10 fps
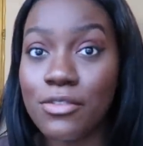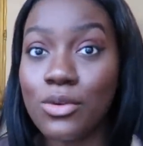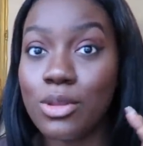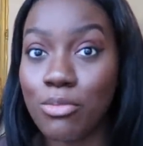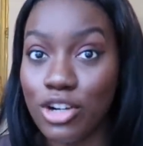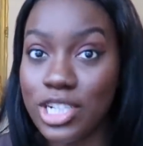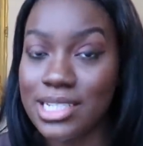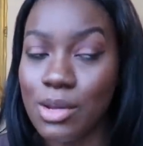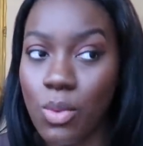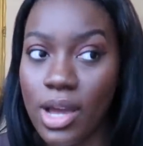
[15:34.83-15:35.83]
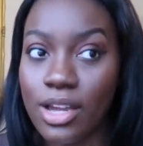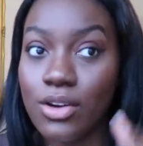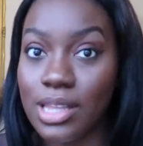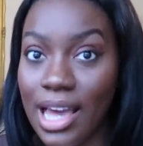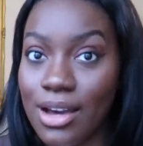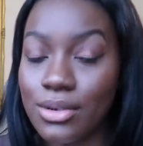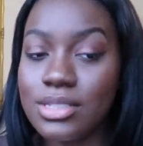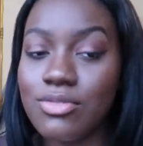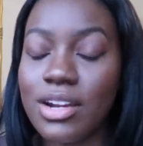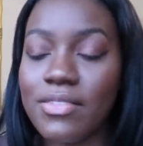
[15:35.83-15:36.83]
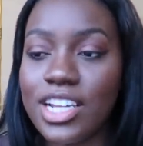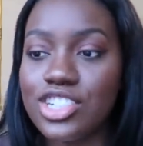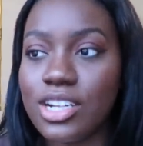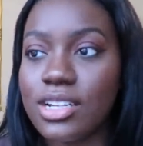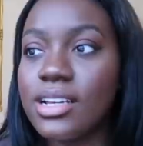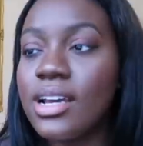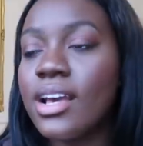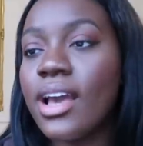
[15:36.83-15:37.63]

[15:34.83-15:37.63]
for the project I'm working on, the house renovation.